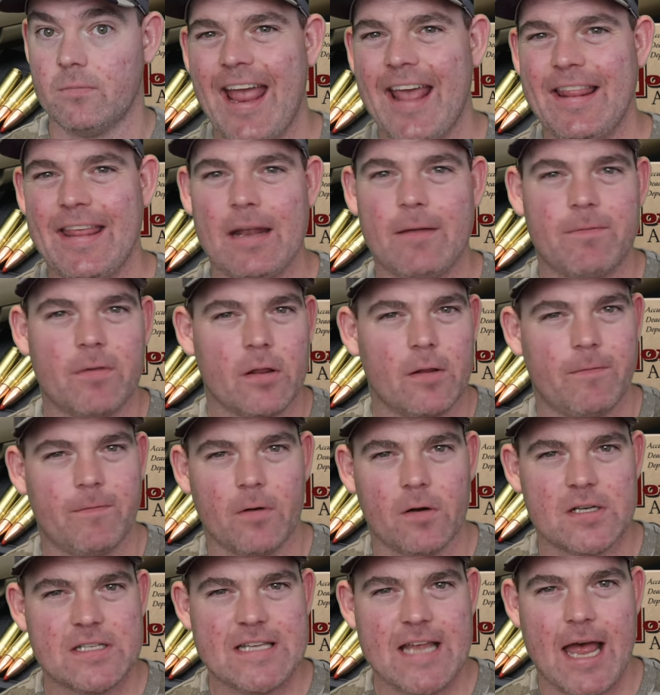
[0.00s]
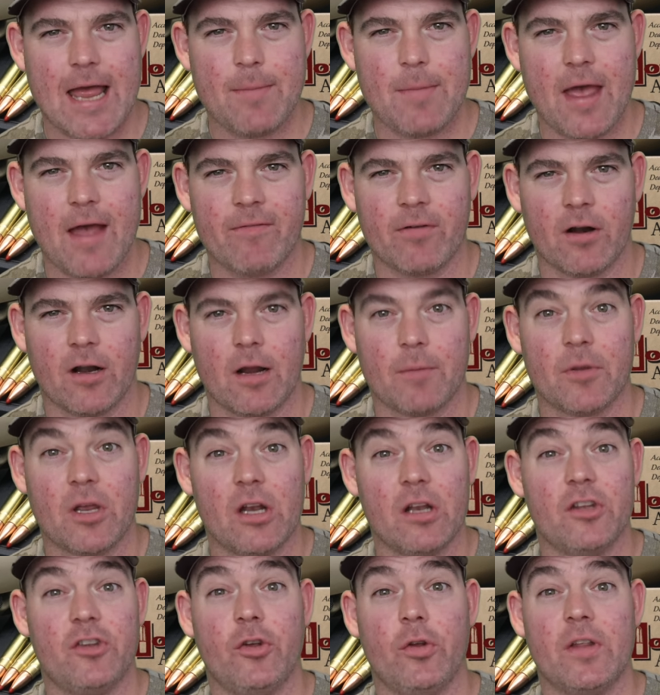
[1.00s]
And then for the first time ever, and I'm
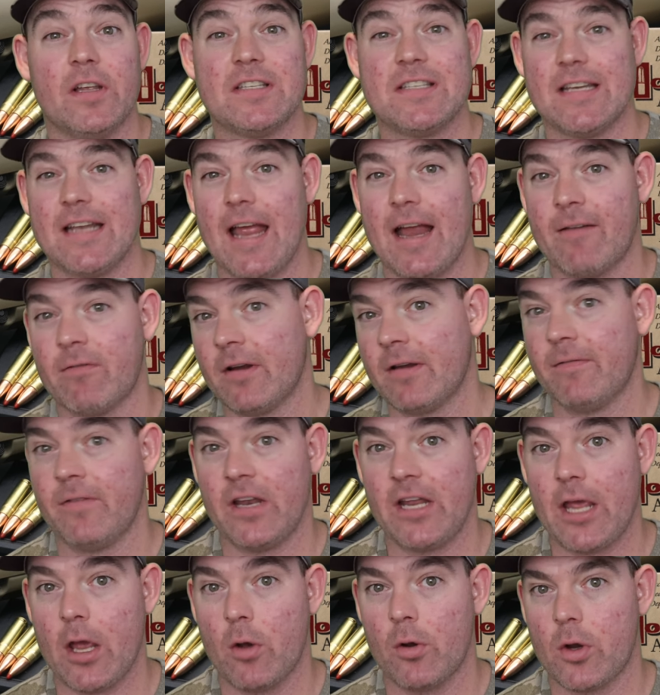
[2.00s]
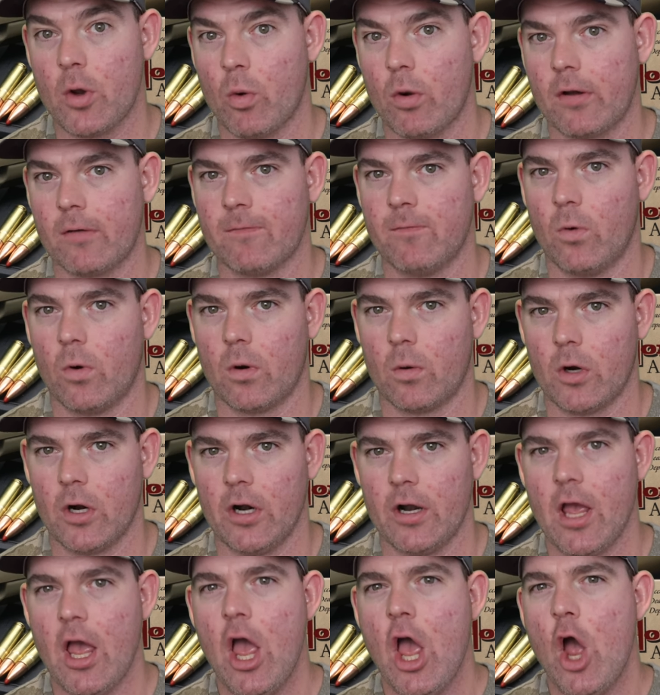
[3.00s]
going to do this in every video going
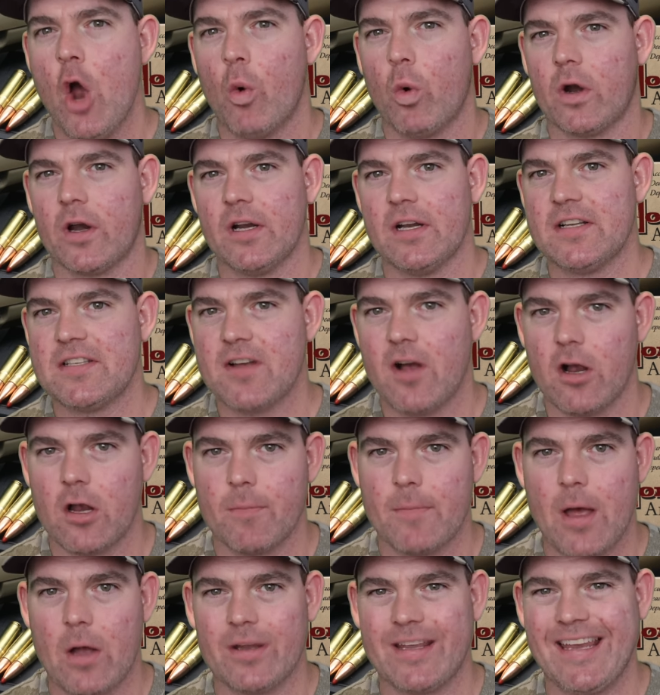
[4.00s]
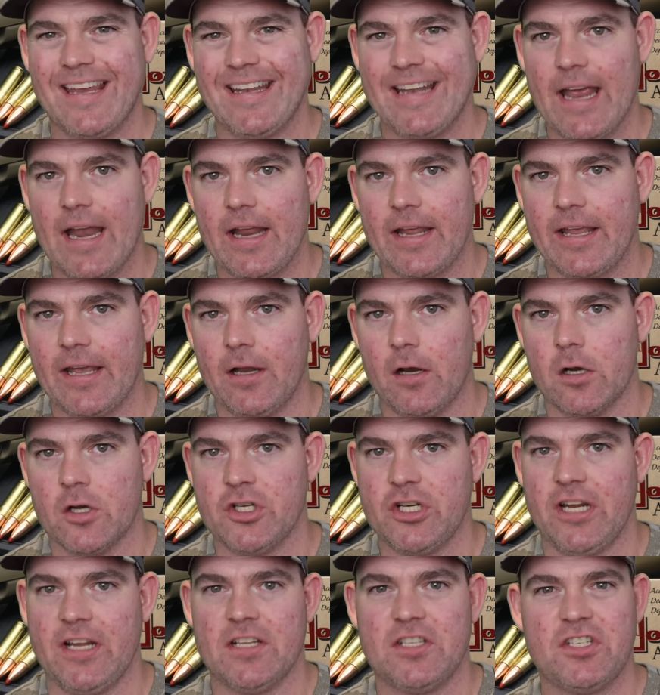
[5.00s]
forward, we're going to talk about kinetic
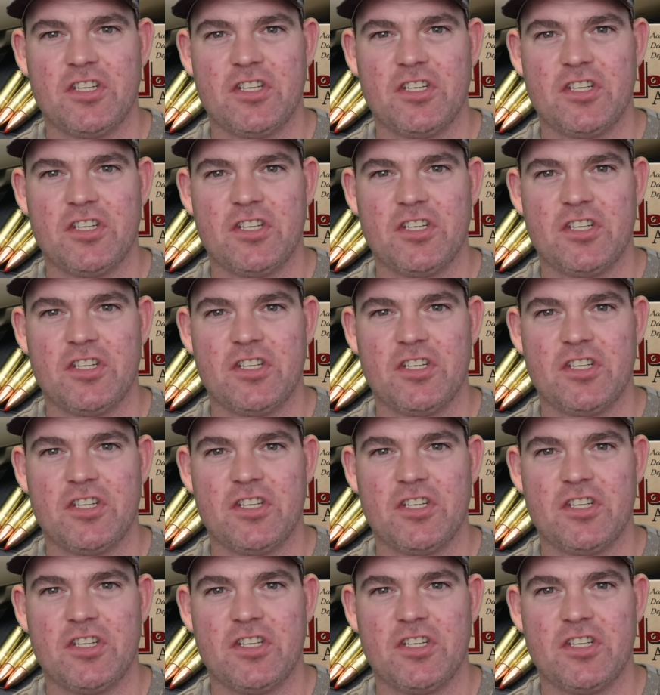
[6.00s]
energy.